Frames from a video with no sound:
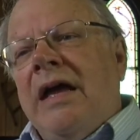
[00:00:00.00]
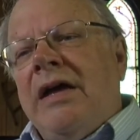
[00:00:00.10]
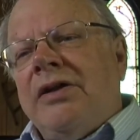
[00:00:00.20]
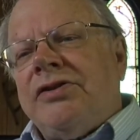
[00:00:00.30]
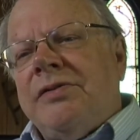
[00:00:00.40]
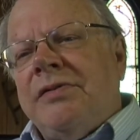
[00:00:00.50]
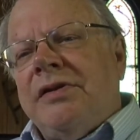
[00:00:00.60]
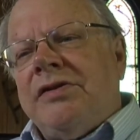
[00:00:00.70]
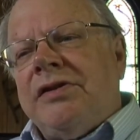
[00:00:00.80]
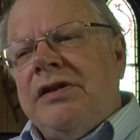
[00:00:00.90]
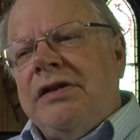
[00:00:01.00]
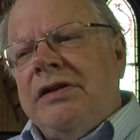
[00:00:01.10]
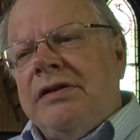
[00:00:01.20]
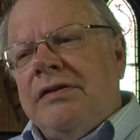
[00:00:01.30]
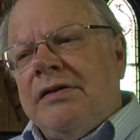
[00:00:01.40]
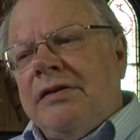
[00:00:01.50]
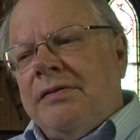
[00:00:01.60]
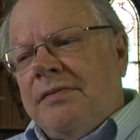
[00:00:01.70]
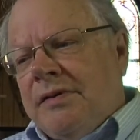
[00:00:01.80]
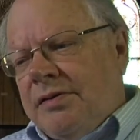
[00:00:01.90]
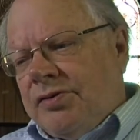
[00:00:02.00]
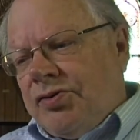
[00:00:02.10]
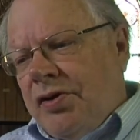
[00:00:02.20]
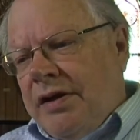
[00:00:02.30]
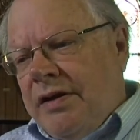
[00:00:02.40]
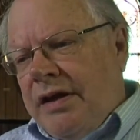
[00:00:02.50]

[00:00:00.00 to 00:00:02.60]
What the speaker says: She joined